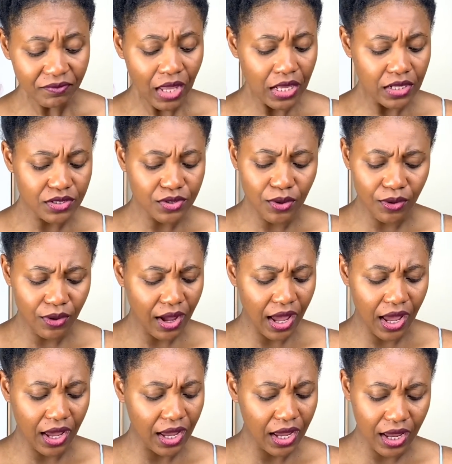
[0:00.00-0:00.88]
So
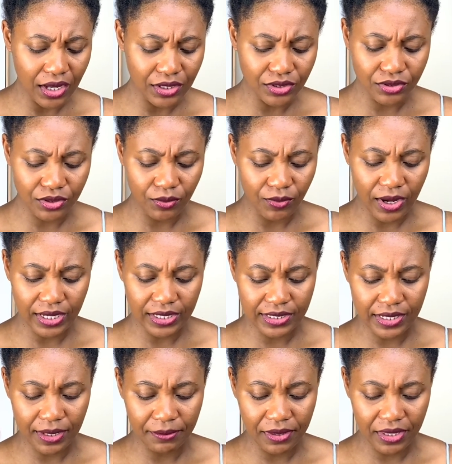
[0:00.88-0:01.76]
I don't know why
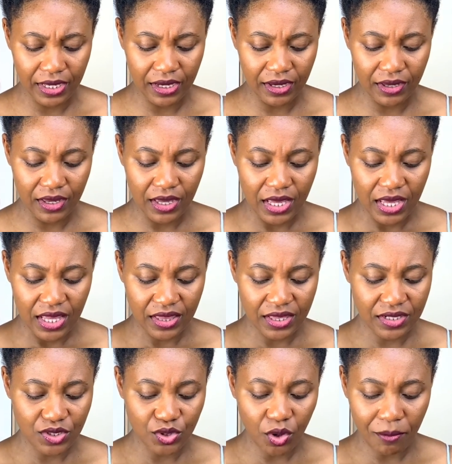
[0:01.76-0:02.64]
it's up there.
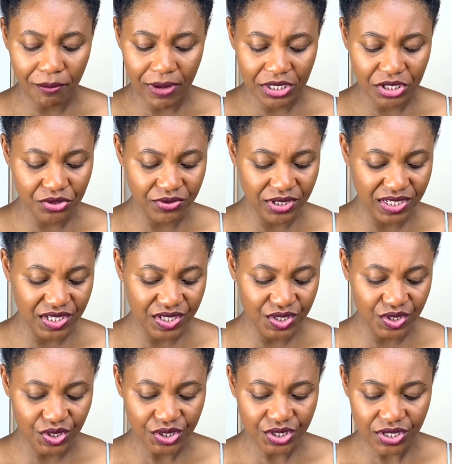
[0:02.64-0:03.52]
There's not much
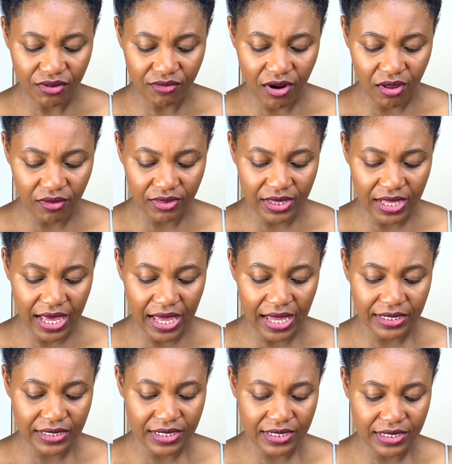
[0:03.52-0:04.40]
research around
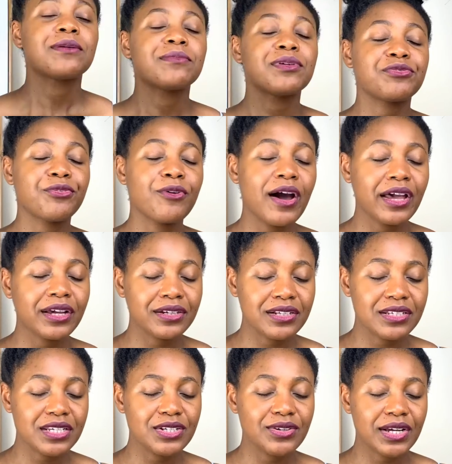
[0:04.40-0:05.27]
that. Before I
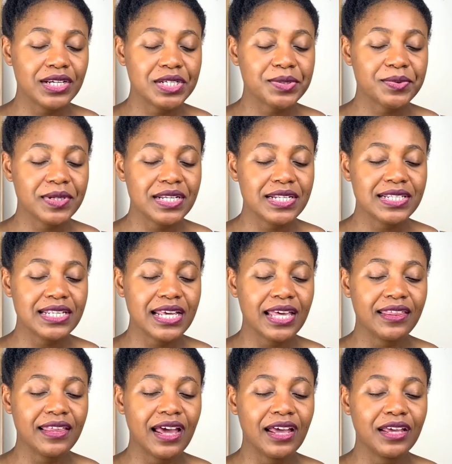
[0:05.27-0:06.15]
continue, I just wanna say
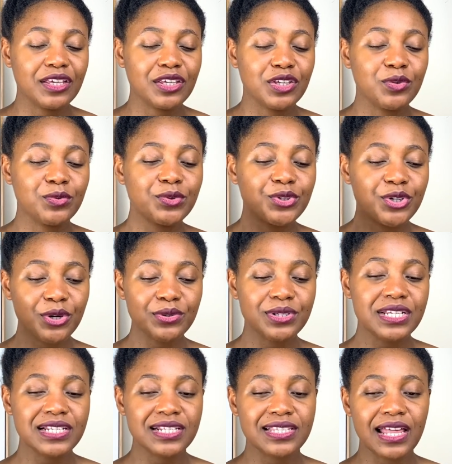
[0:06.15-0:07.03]
that you will
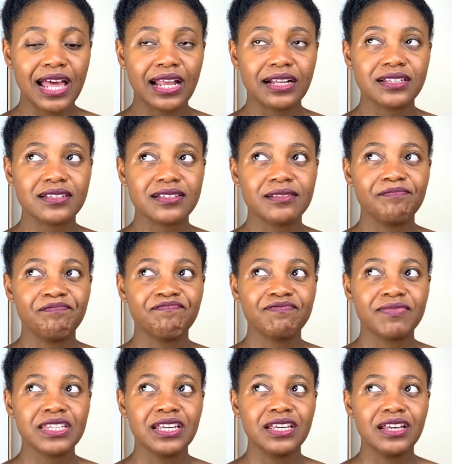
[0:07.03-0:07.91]
notice that
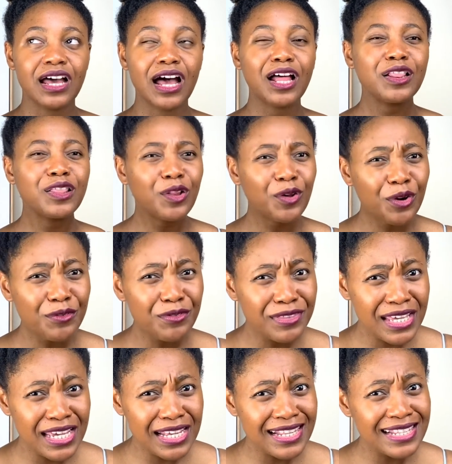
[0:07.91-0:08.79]
a lot of
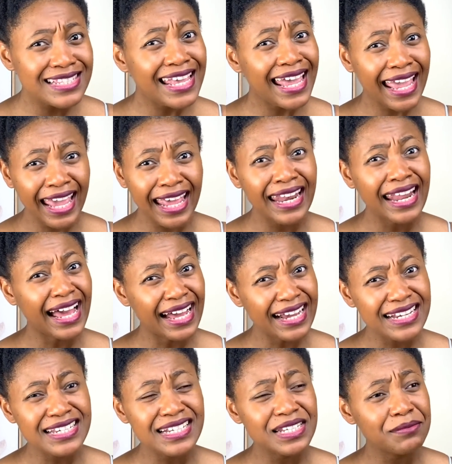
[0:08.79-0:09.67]
things can
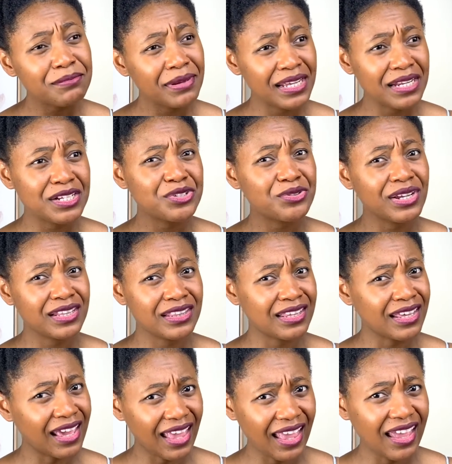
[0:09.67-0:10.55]
actually penetrate
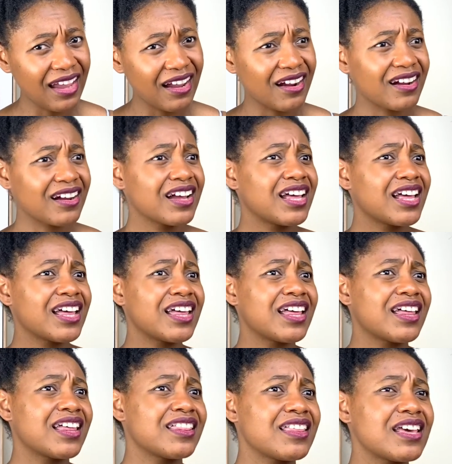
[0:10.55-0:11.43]
the hair.
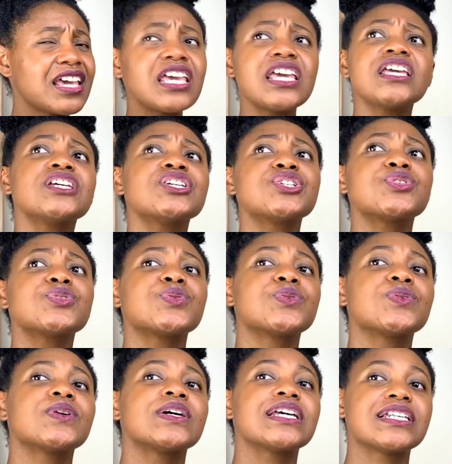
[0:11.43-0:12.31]
The
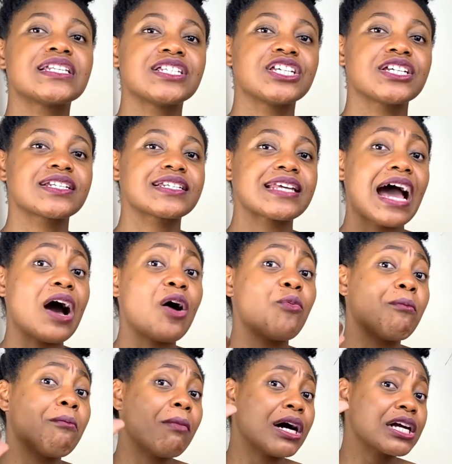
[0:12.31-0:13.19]
issue is just how
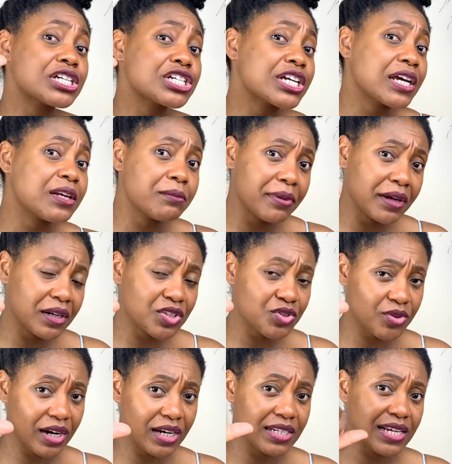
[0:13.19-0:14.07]
much can
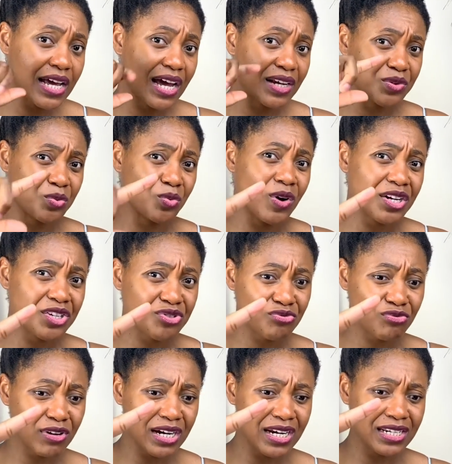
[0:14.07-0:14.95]
penetrate, at what
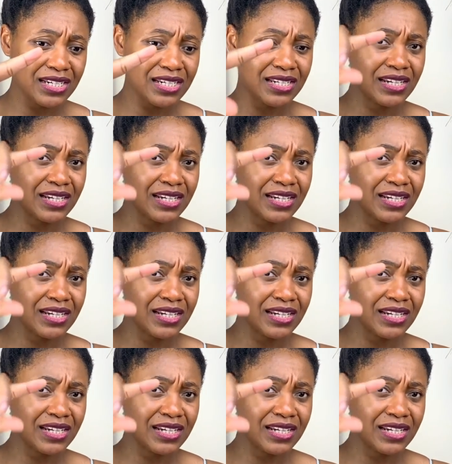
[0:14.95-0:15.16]
rate,